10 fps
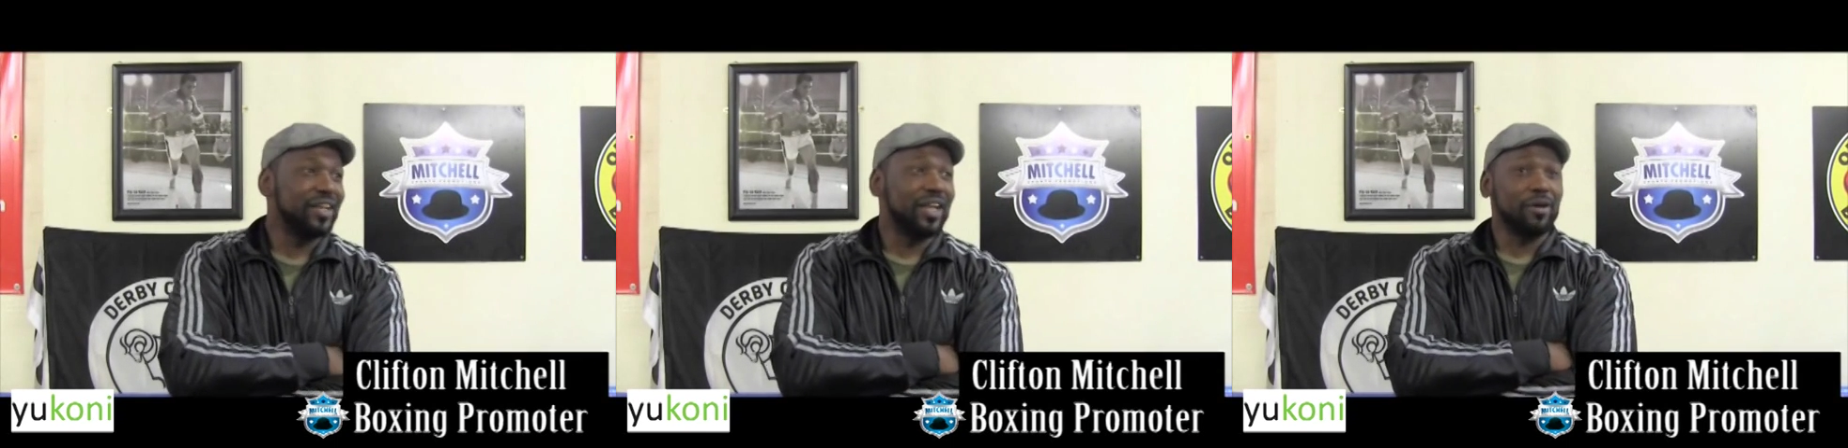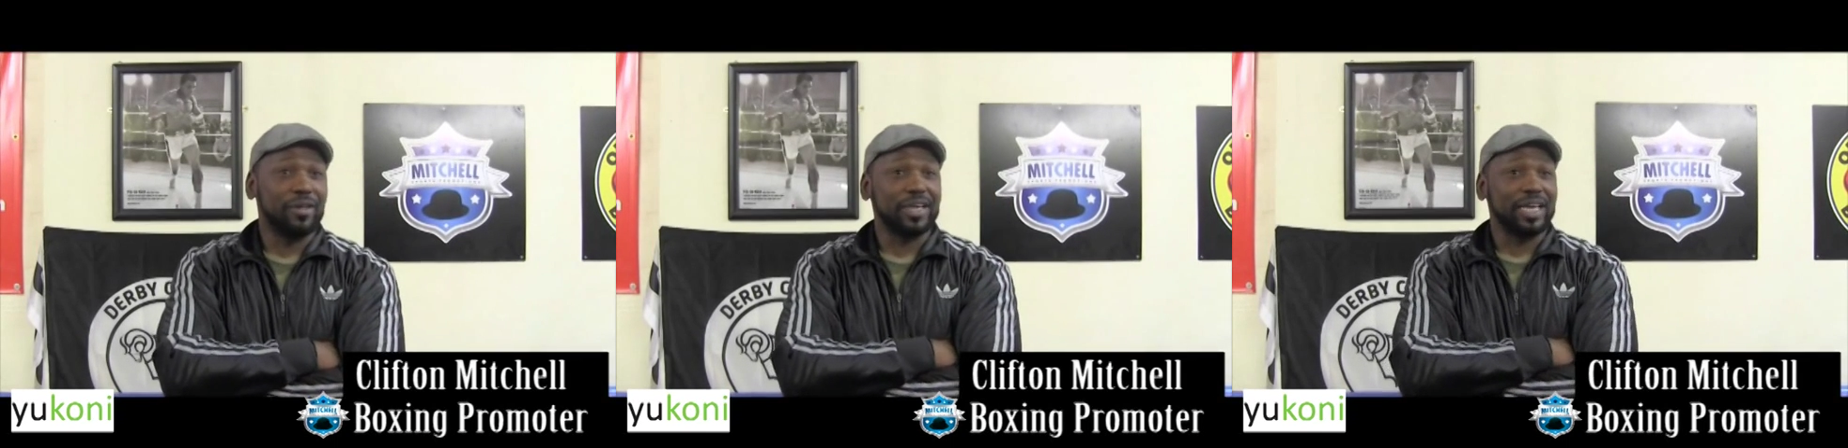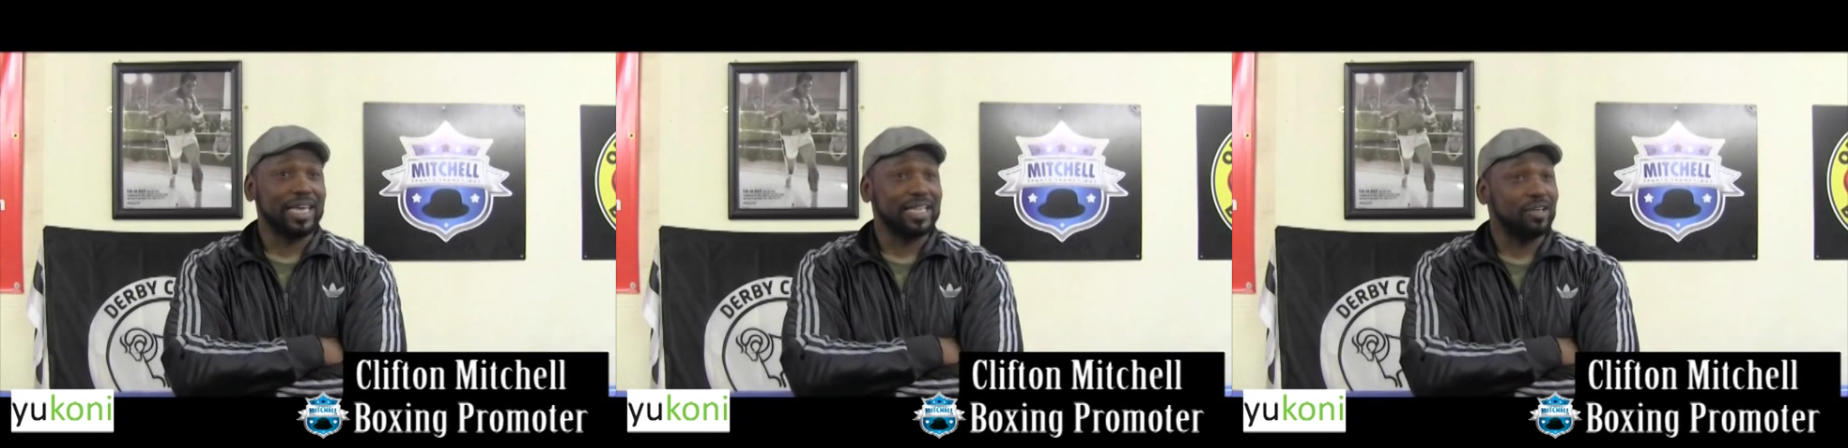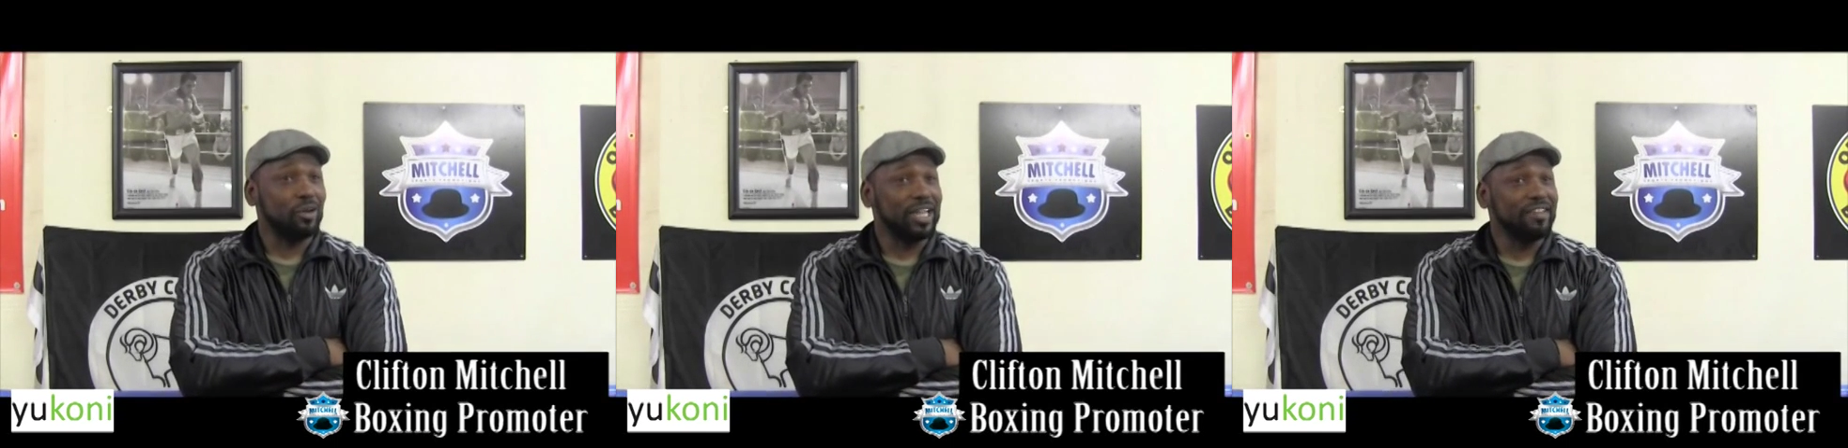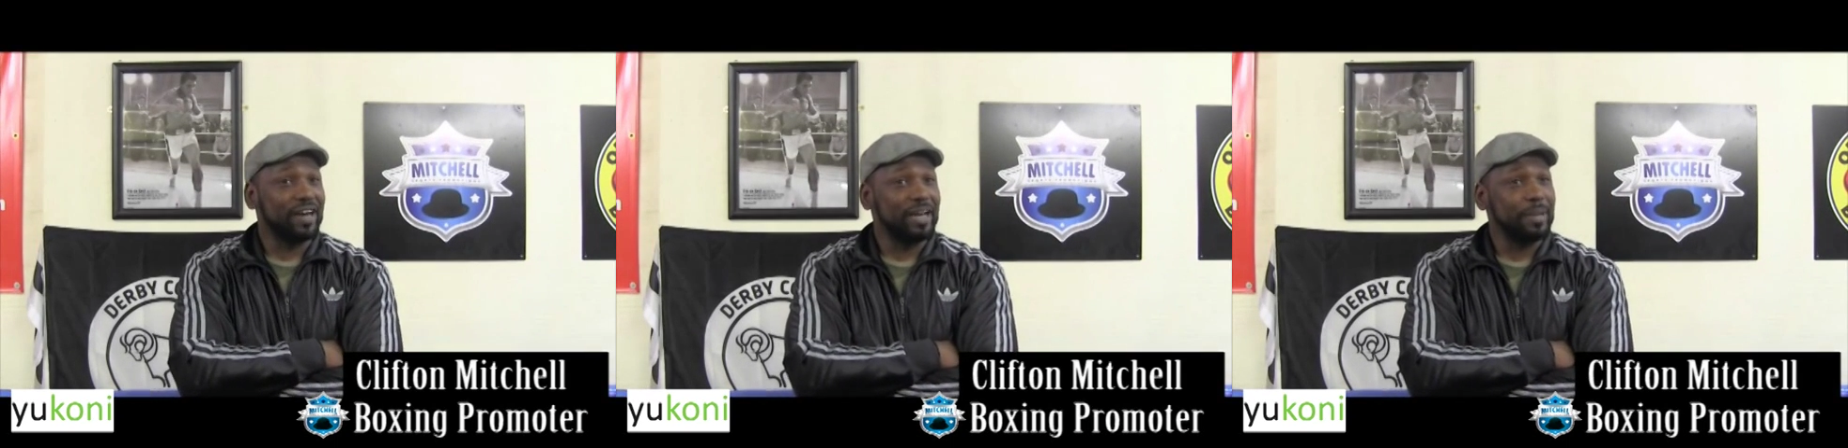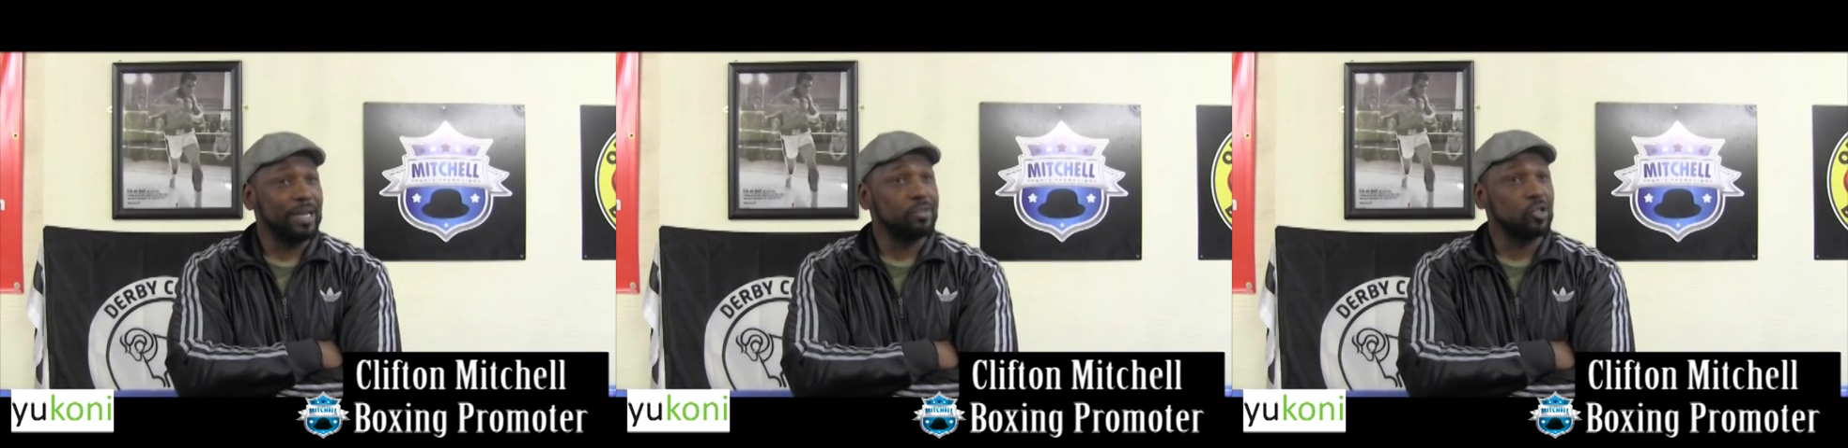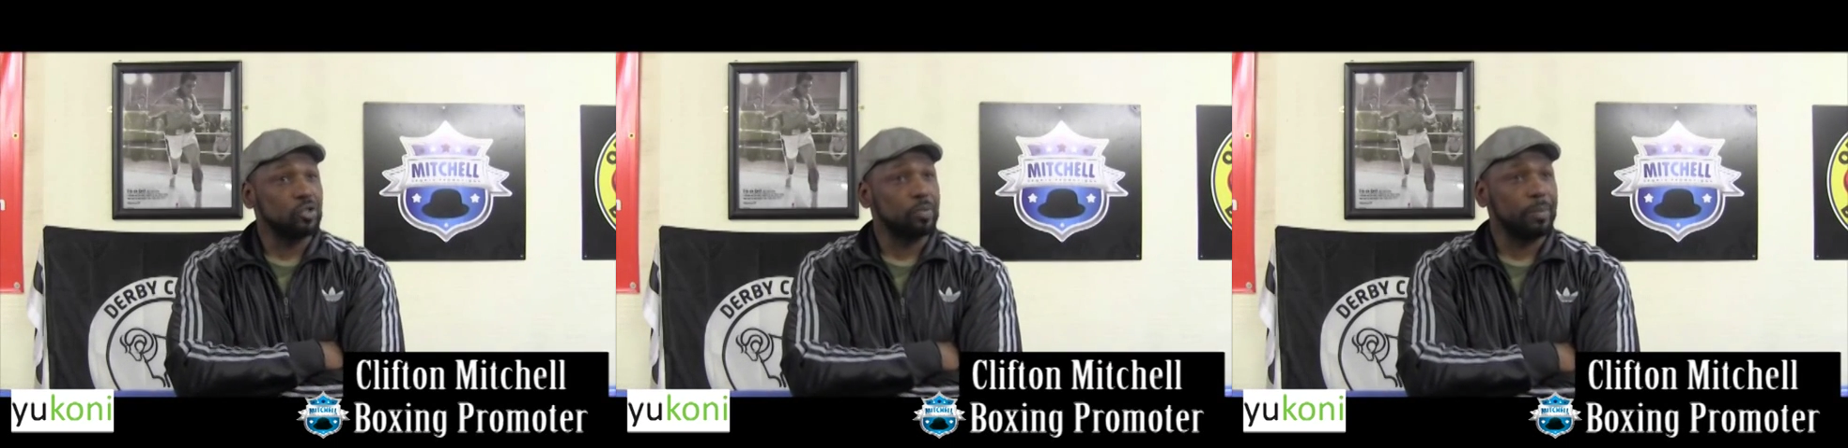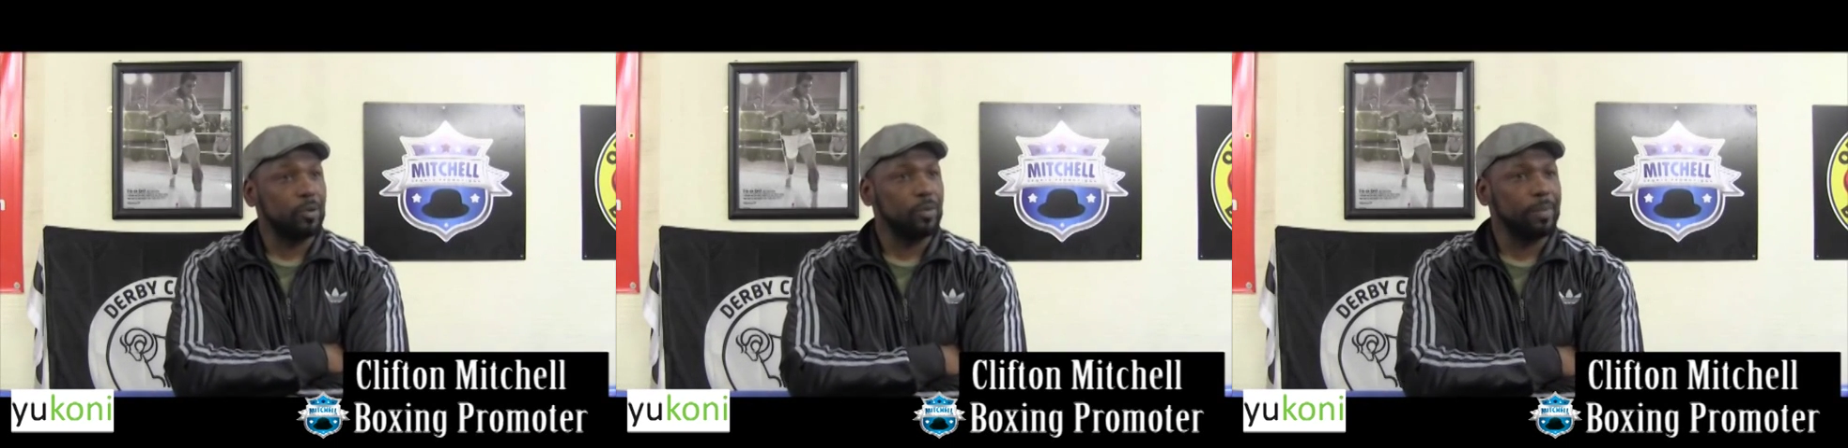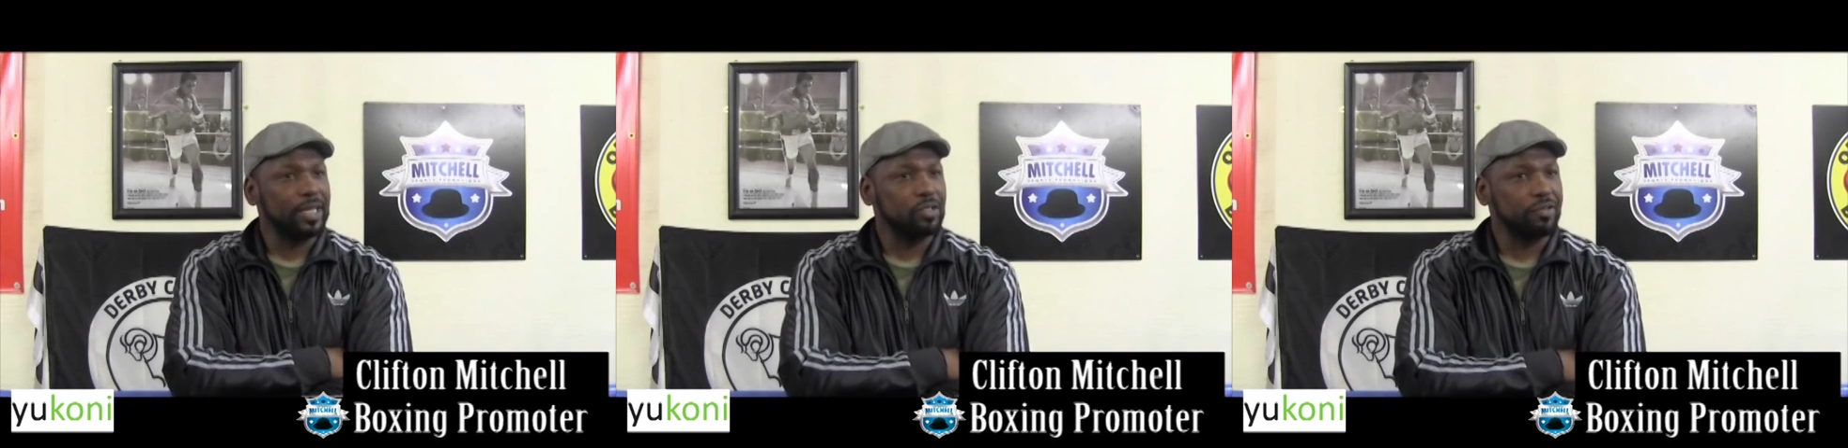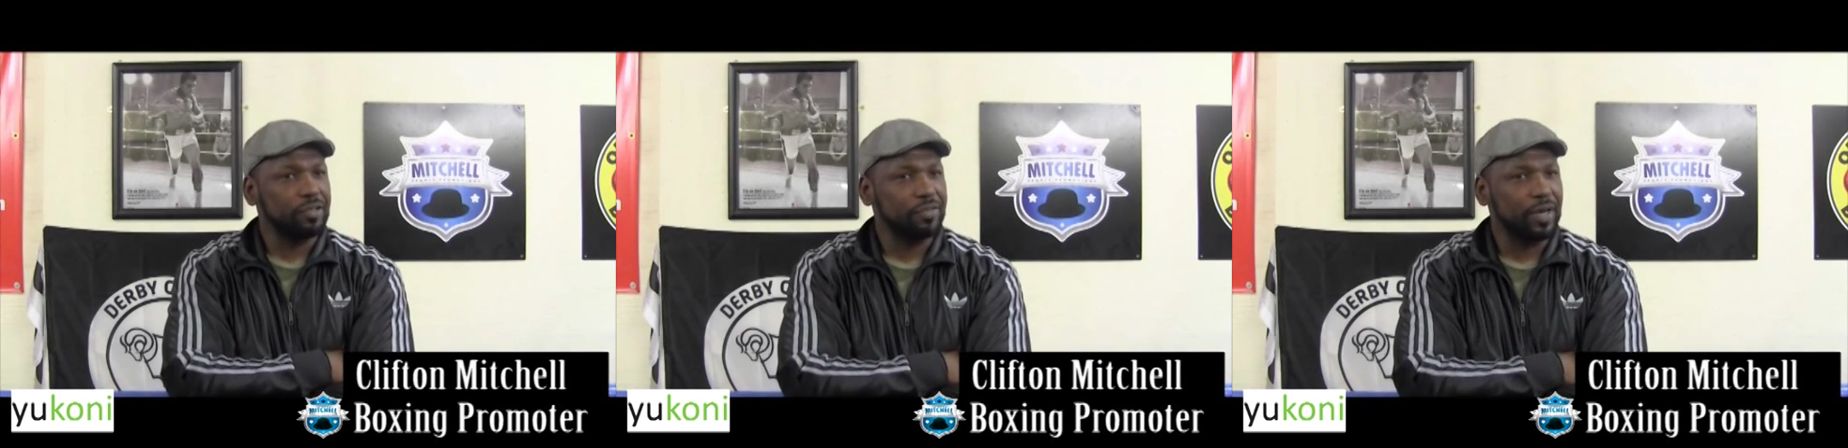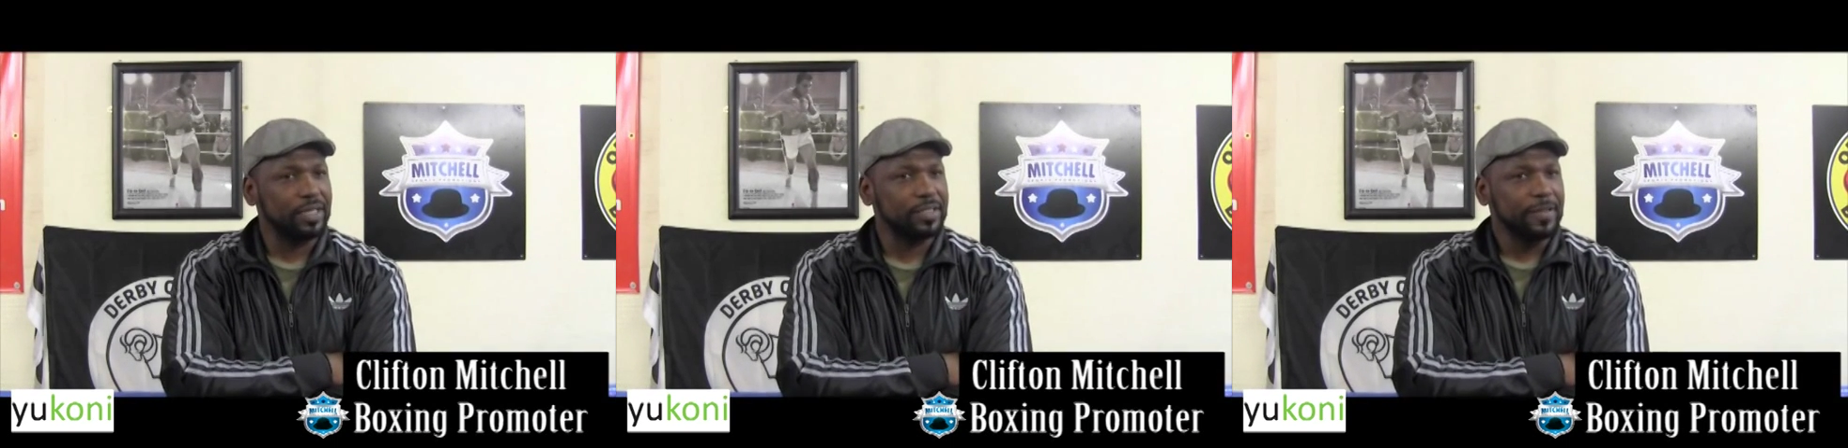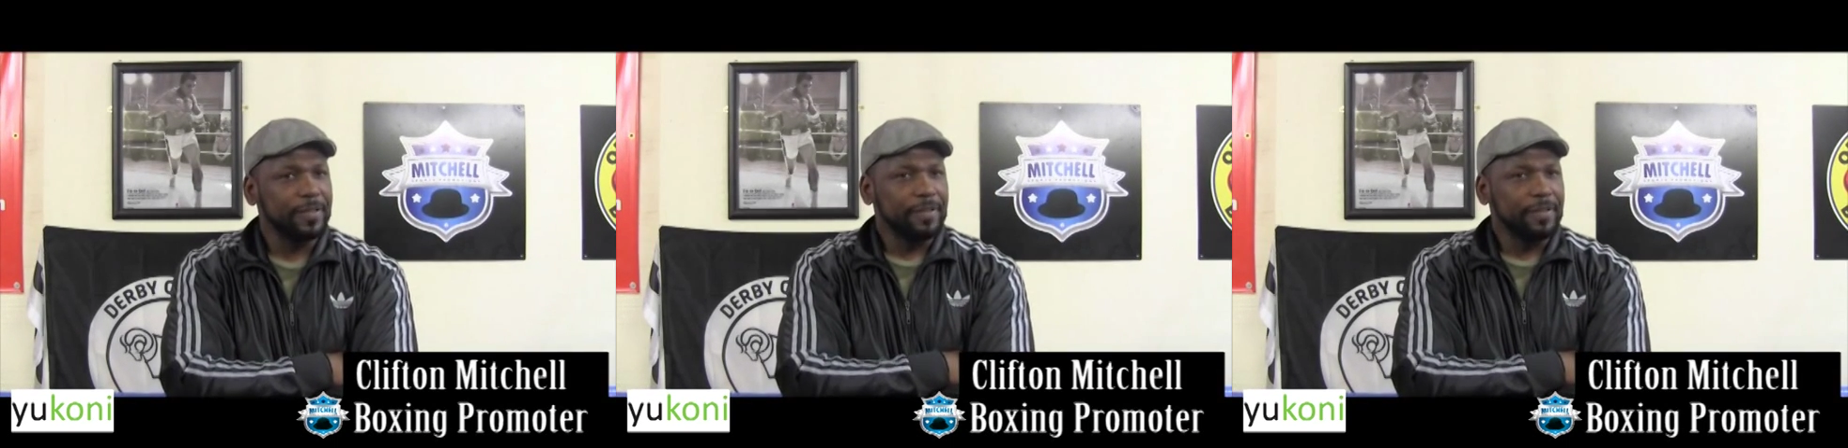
No, I think a kid called Levi Billups, he was probably one of my toughest fights.